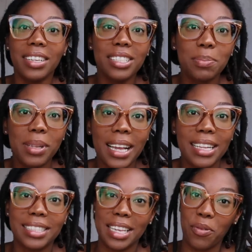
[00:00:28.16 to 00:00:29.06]
these
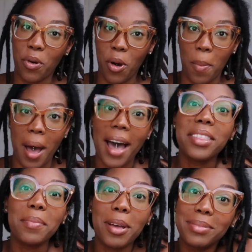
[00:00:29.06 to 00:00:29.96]
plants and we'll pot
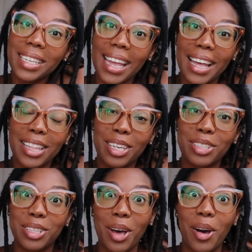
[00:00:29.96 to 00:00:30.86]
them up together.
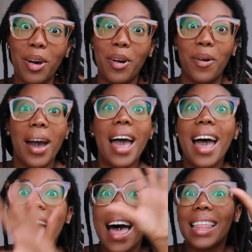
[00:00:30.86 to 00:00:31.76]
So
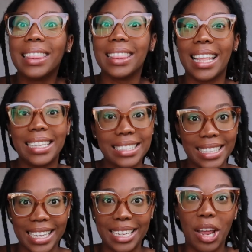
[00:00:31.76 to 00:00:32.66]
let's
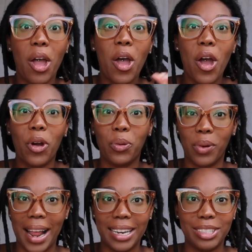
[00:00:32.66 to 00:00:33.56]
get
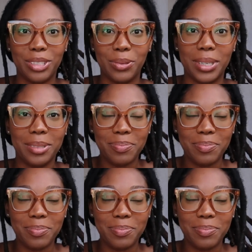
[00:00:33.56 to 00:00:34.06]
right into it.